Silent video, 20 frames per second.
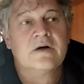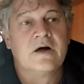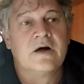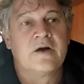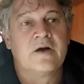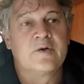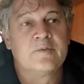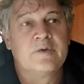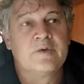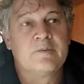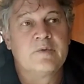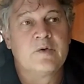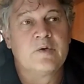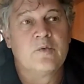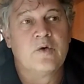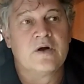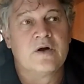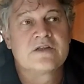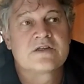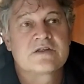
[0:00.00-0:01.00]
I remember
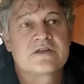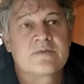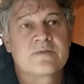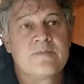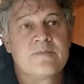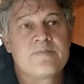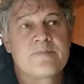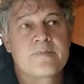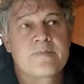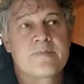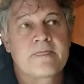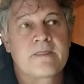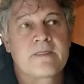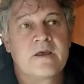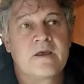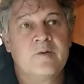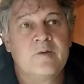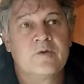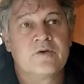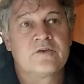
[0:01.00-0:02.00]
once
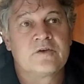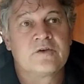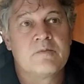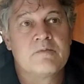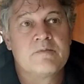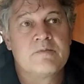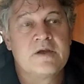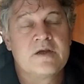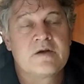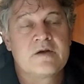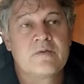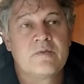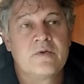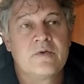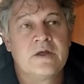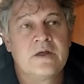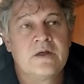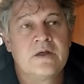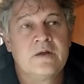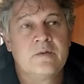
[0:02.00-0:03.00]
in Mozambique,
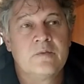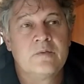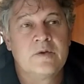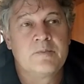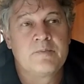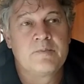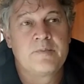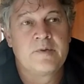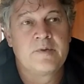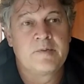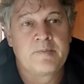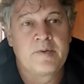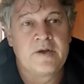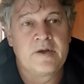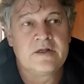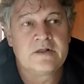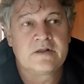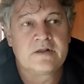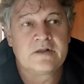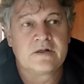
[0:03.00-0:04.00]
we, we
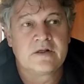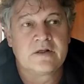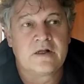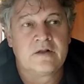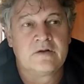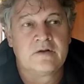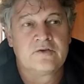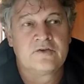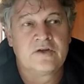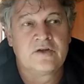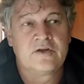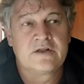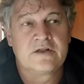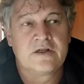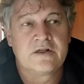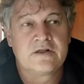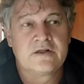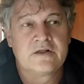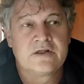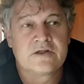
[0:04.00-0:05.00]
prepared an LZ
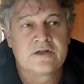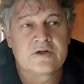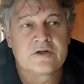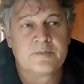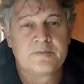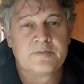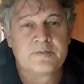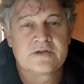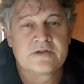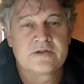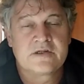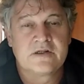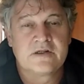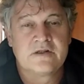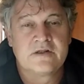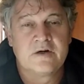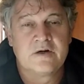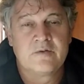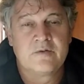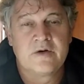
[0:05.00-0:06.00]
and the chopper said,
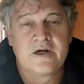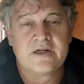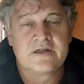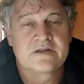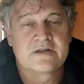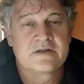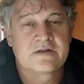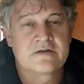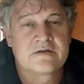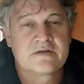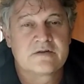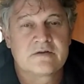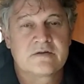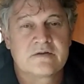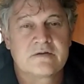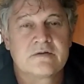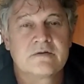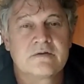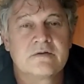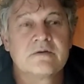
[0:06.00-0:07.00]
no ways.
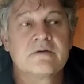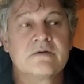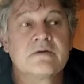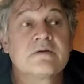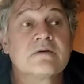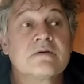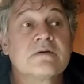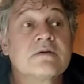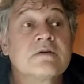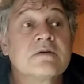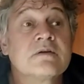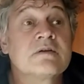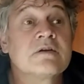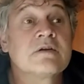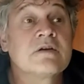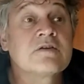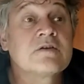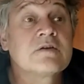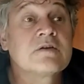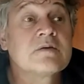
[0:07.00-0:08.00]

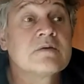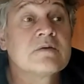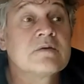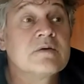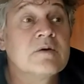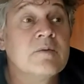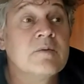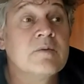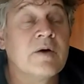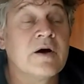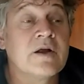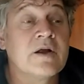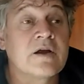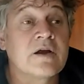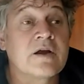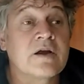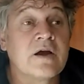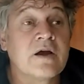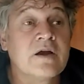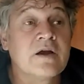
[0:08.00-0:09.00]
Just about a
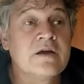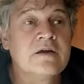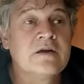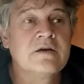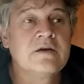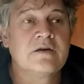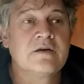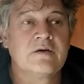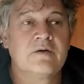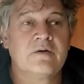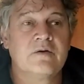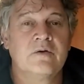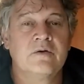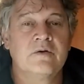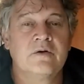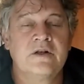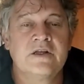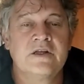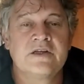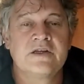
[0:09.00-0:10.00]
K
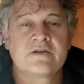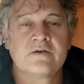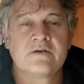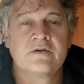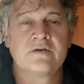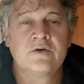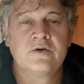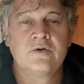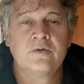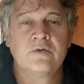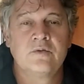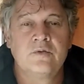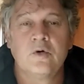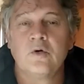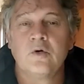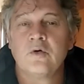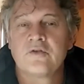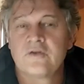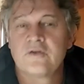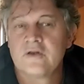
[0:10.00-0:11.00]
or less to your
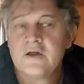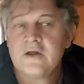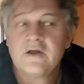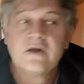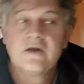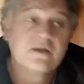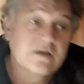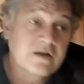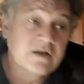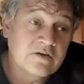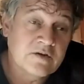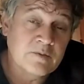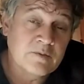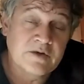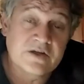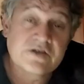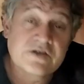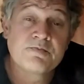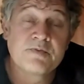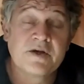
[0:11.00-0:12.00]
north, there's a
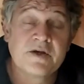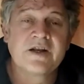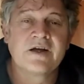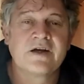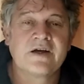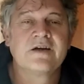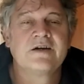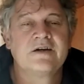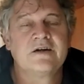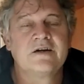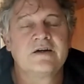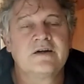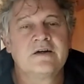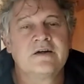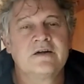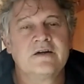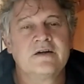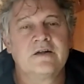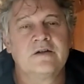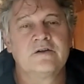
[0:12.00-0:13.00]
much better
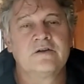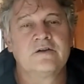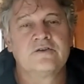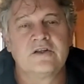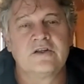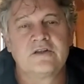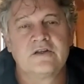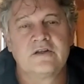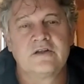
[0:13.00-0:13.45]
uh, LZ.